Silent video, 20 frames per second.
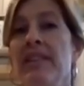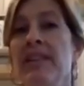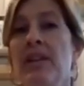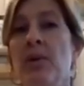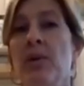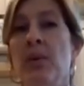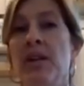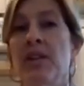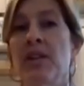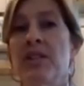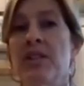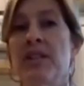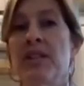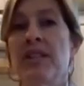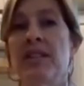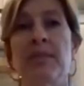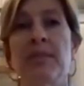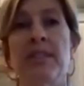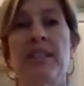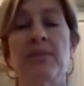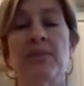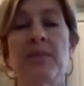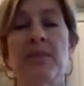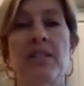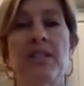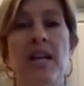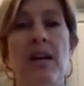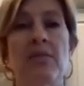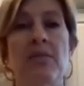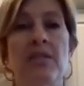If you have any
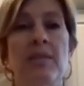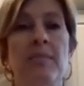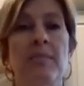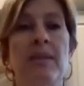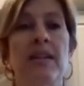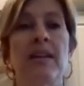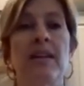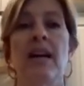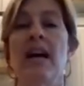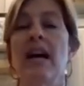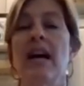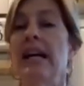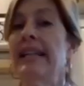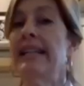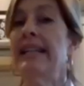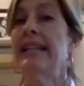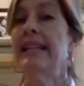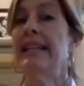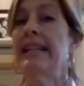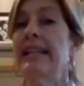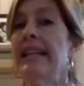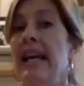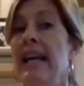questions, please reach out to me.